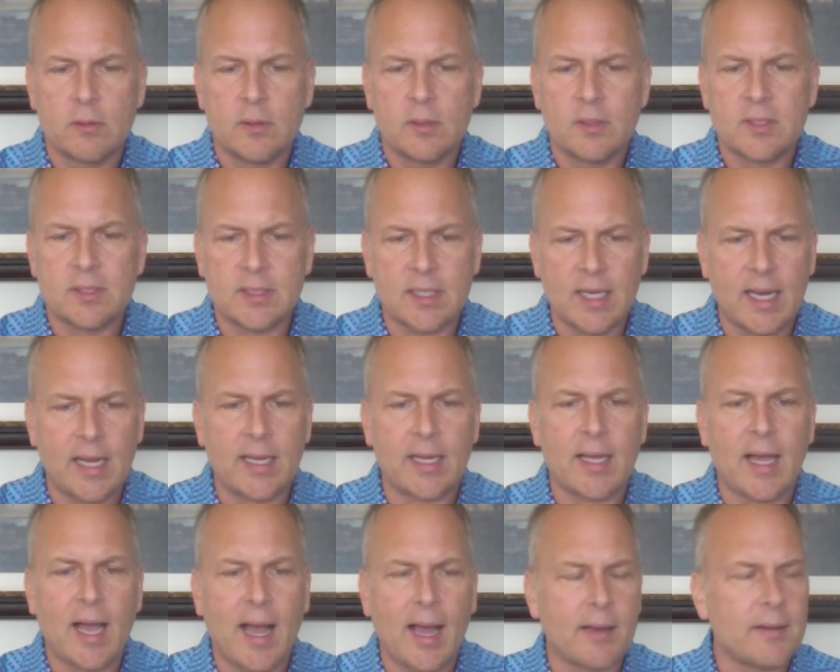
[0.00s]

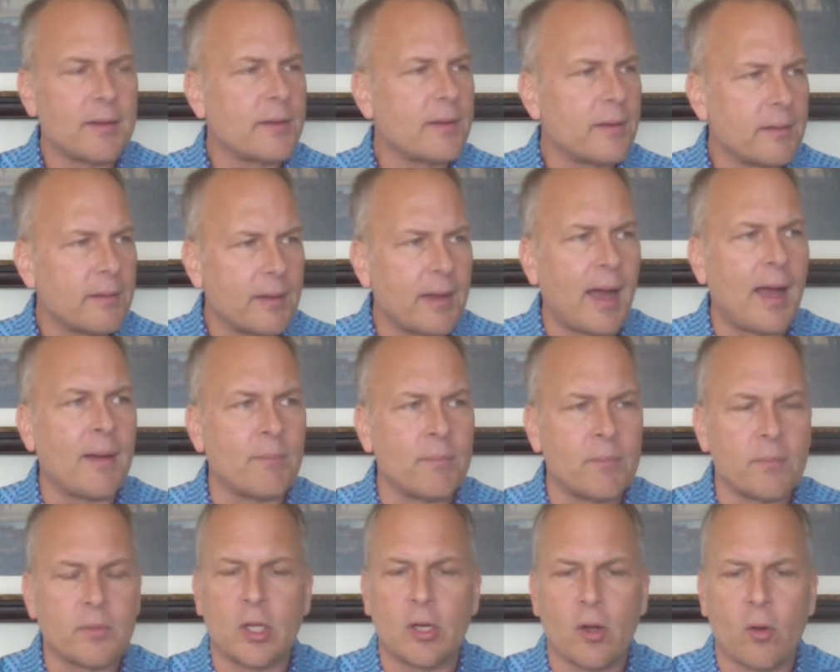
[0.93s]
Say,
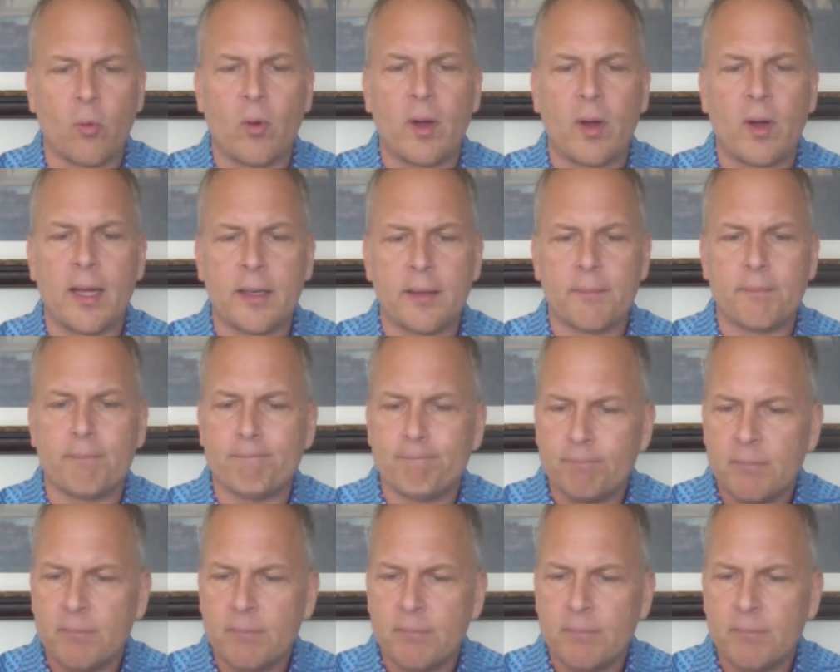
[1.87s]
I'm, you know what?